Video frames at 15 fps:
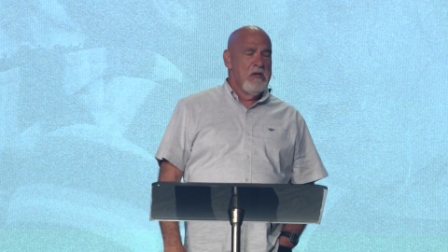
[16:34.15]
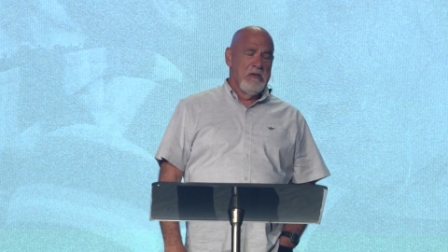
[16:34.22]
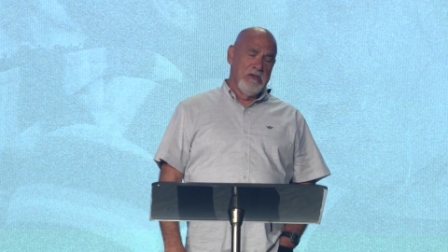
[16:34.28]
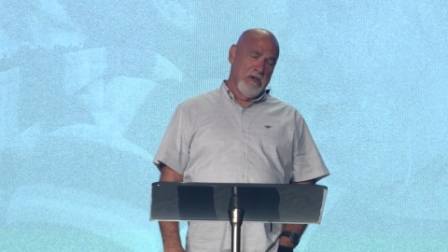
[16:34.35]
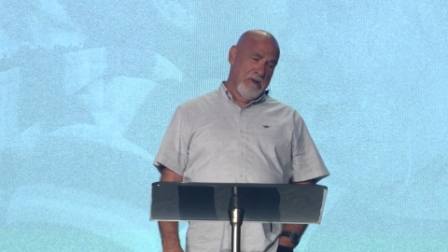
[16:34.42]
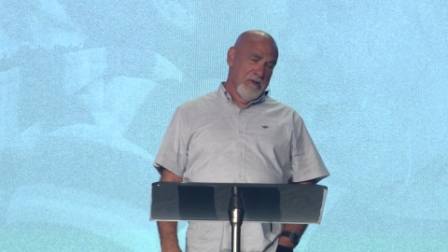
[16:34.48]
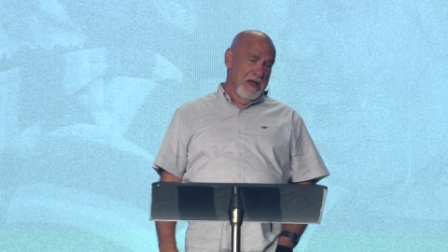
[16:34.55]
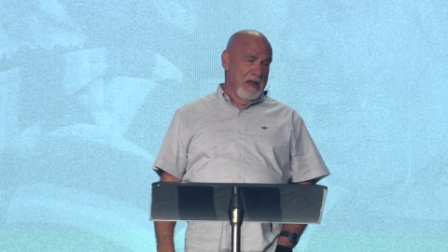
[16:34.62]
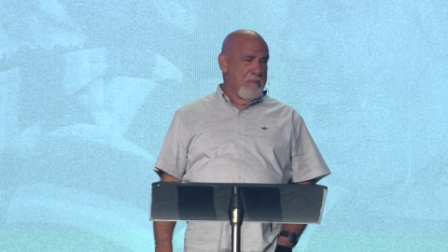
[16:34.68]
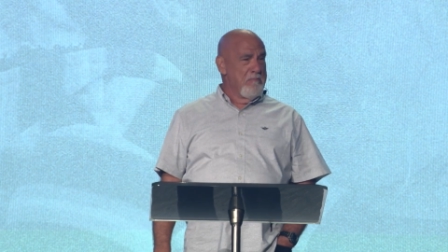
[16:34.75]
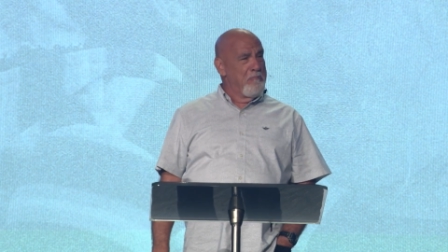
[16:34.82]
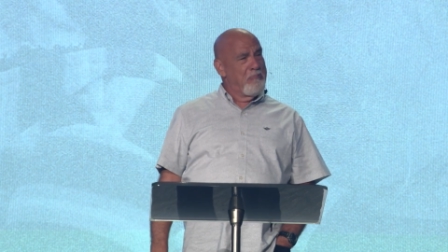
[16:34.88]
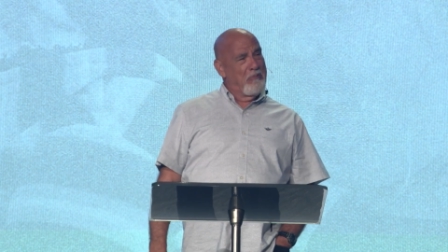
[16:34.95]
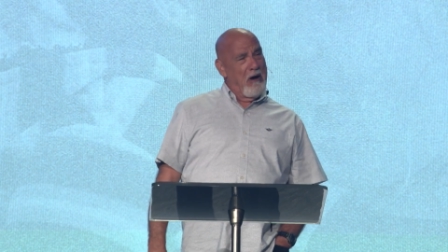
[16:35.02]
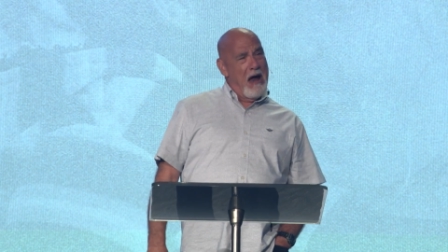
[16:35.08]
You
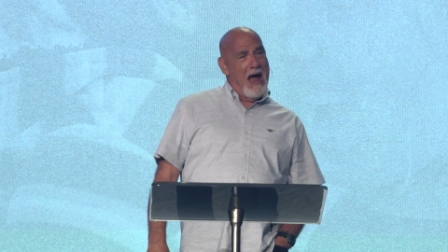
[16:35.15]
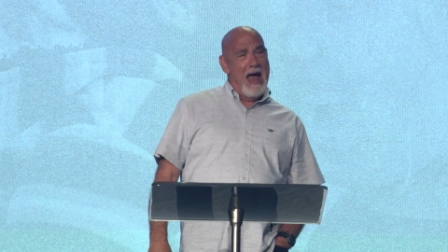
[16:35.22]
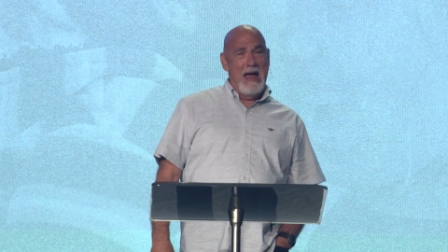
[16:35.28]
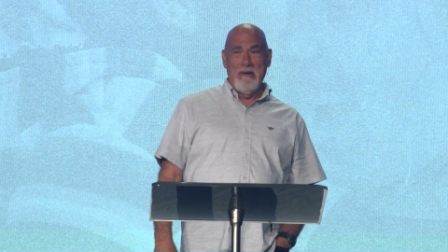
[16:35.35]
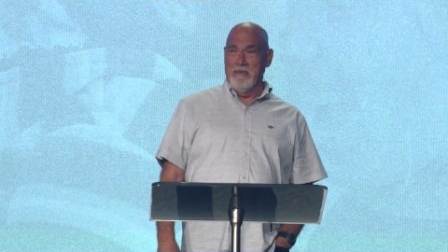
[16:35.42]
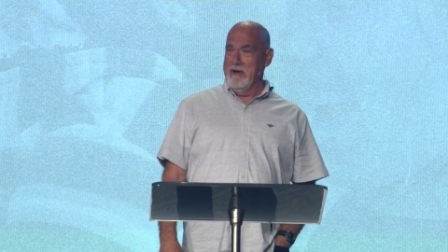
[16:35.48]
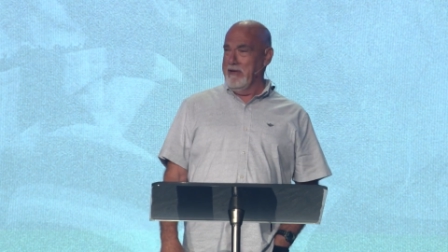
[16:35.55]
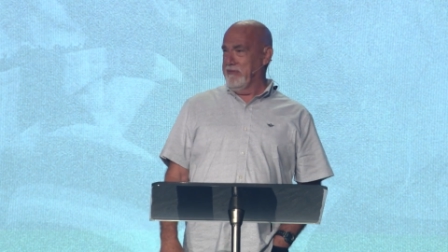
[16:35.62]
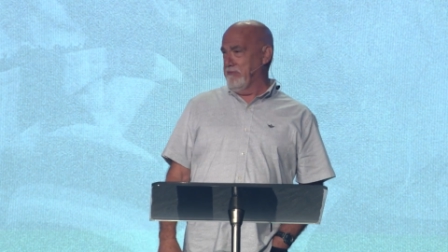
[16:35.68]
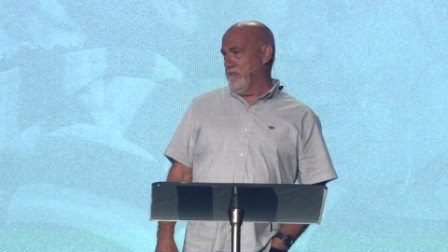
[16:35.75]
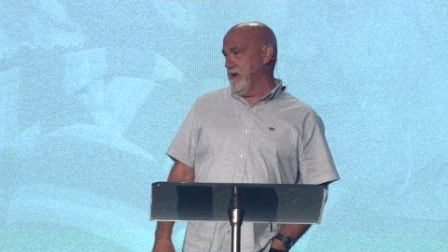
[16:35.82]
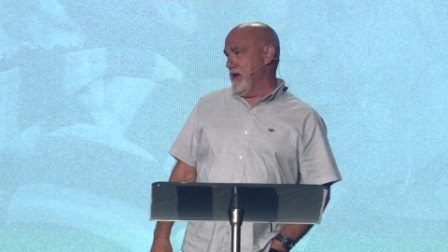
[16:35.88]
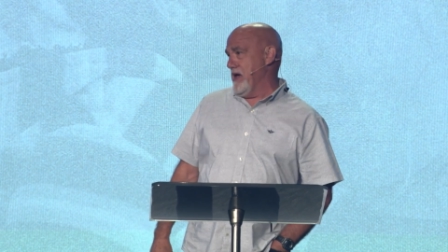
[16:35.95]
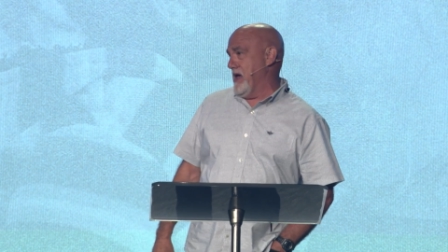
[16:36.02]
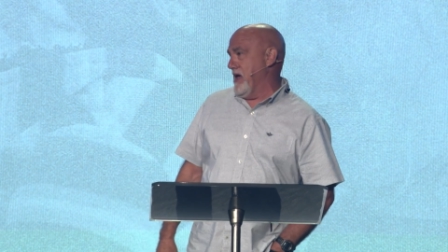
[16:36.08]
didn't pray
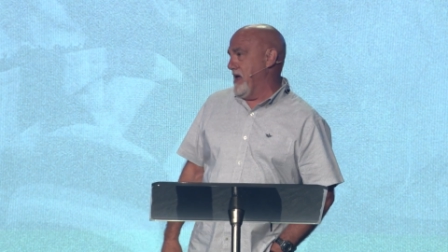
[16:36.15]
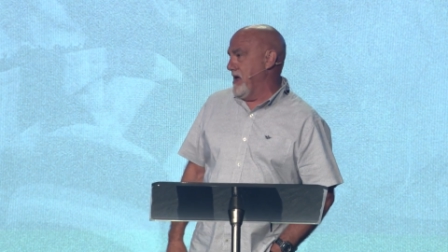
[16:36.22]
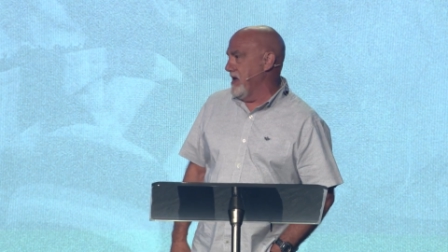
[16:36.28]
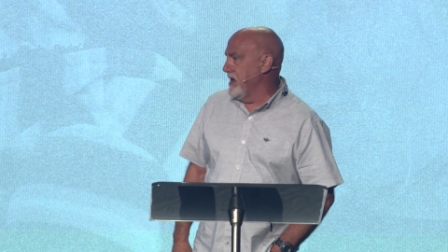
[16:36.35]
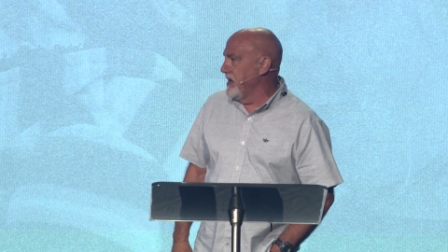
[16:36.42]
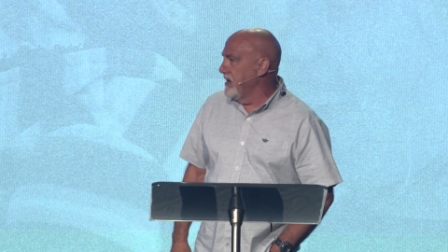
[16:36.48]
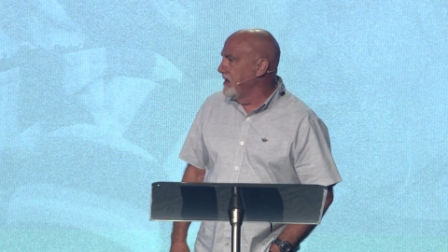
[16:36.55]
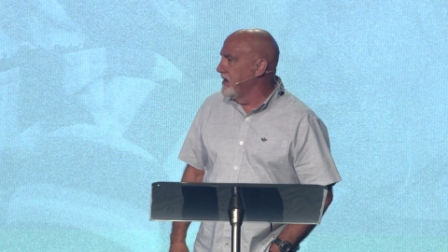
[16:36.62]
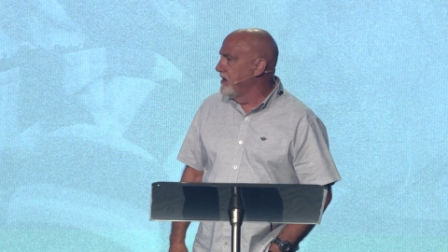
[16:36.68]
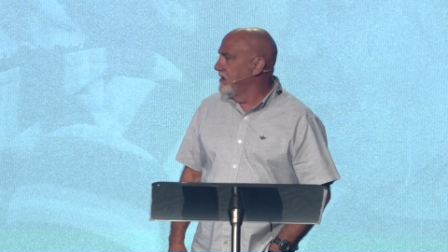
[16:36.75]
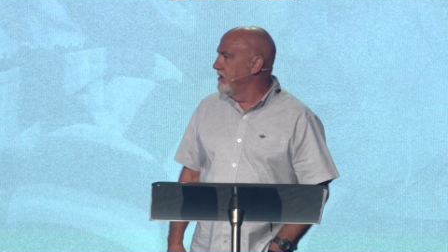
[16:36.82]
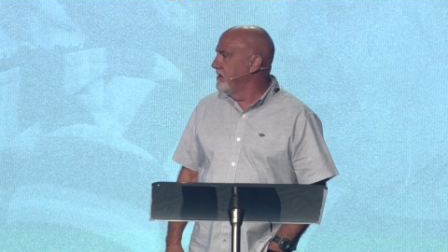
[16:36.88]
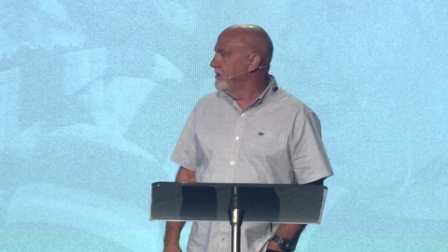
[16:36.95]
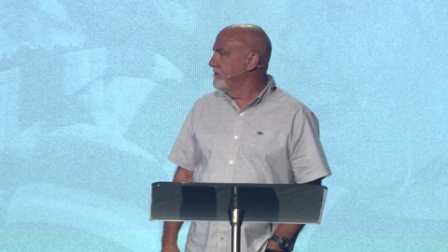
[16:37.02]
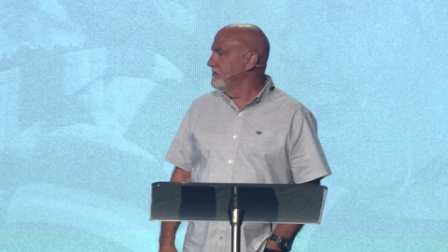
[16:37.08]
with
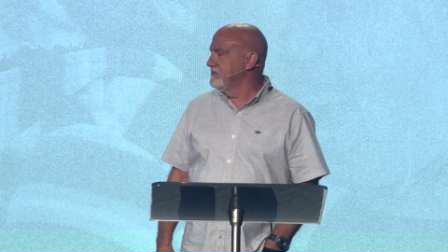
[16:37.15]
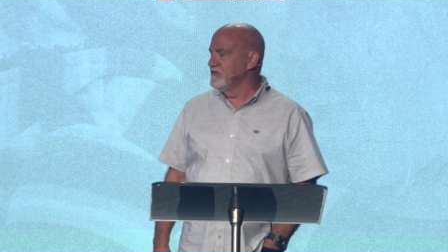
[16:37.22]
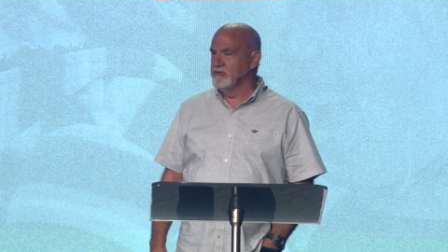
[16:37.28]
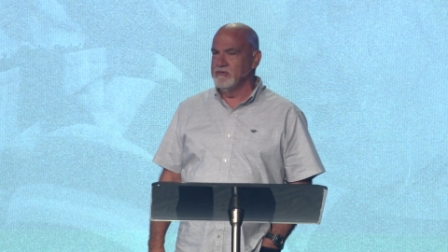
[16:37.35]
me.